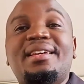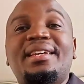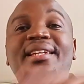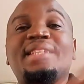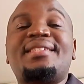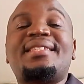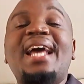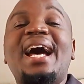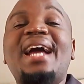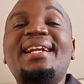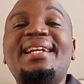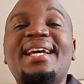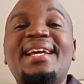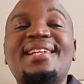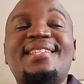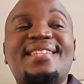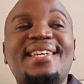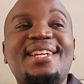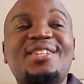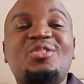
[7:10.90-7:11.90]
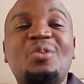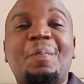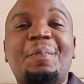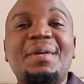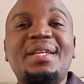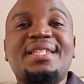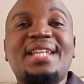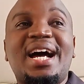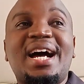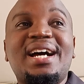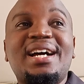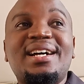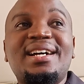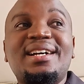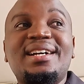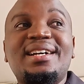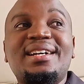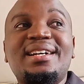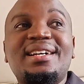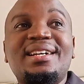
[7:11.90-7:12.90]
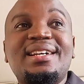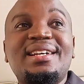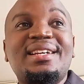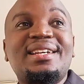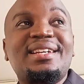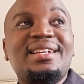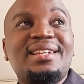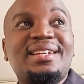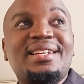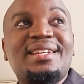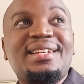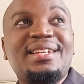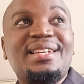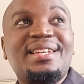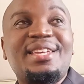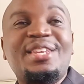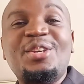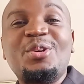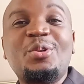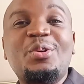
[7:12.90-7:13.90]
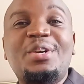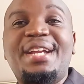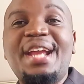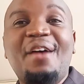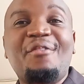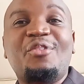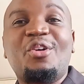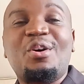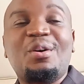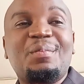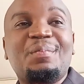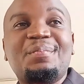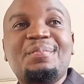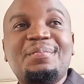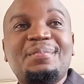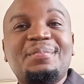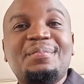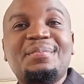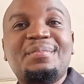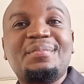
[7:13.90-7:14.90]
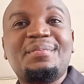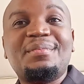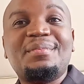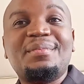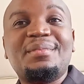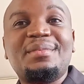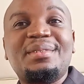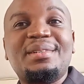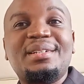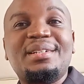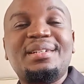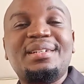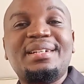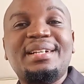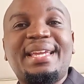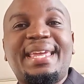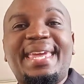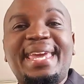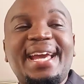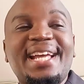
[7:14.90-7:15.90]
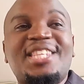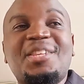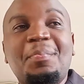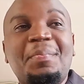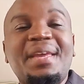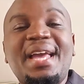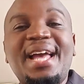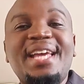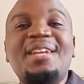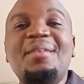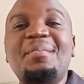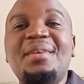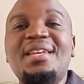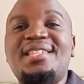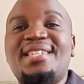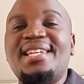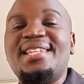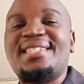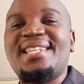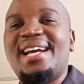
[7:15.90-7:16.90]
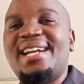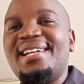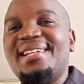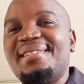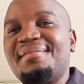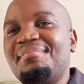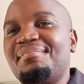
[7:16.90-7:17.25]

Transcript: he turned and said to Peter, You devil, Get behind me, Satan.